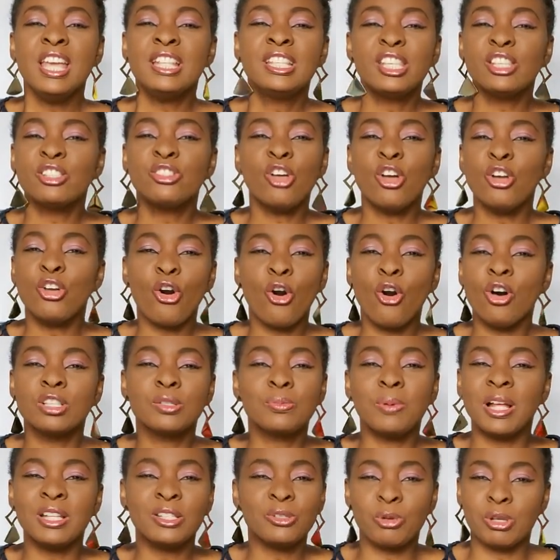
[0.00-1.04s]
It is not your
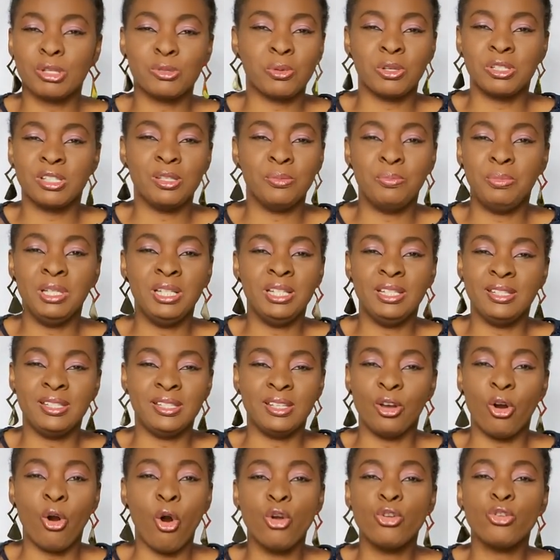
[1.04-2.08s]
husband's
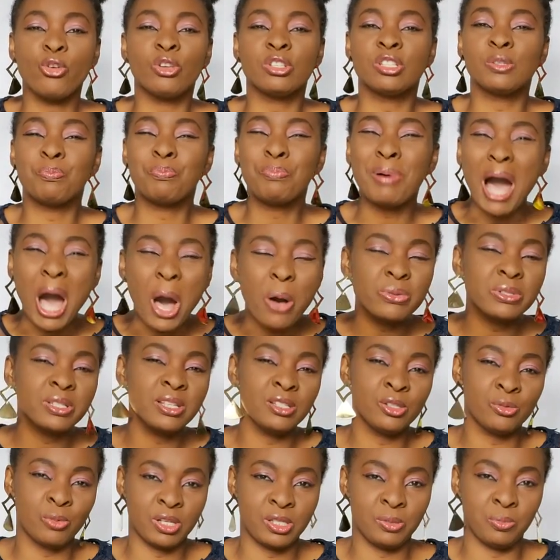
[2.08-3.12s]
responsibility or your
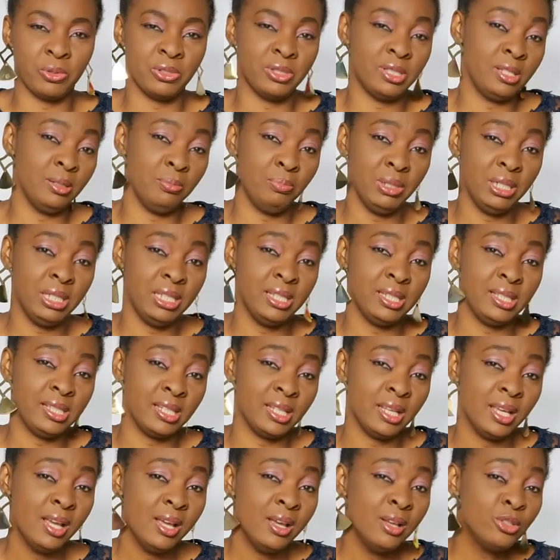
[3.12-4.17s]
spouse's responsibility
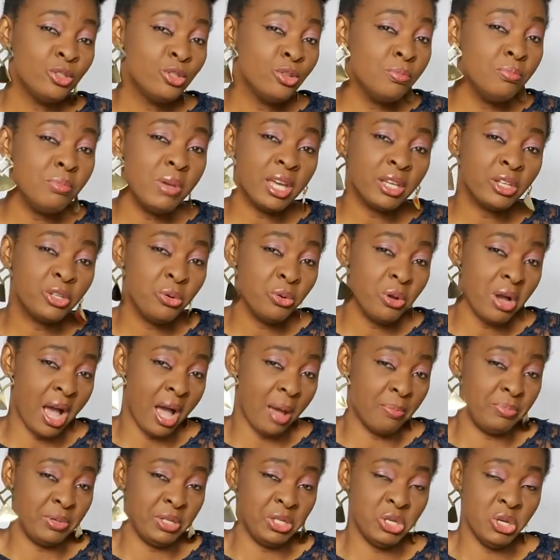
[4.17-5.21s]
to make you
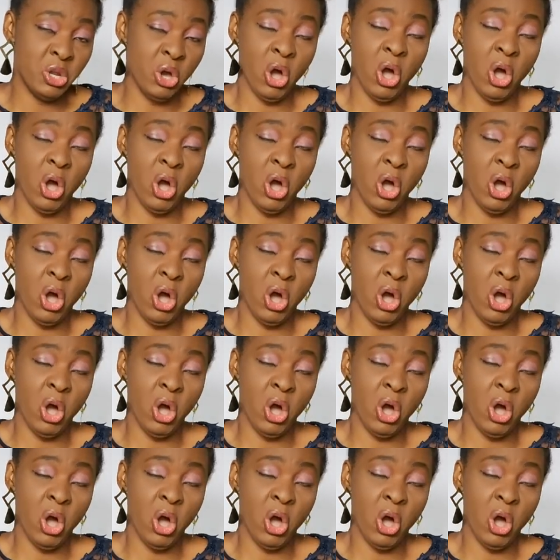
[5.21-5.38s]
happy.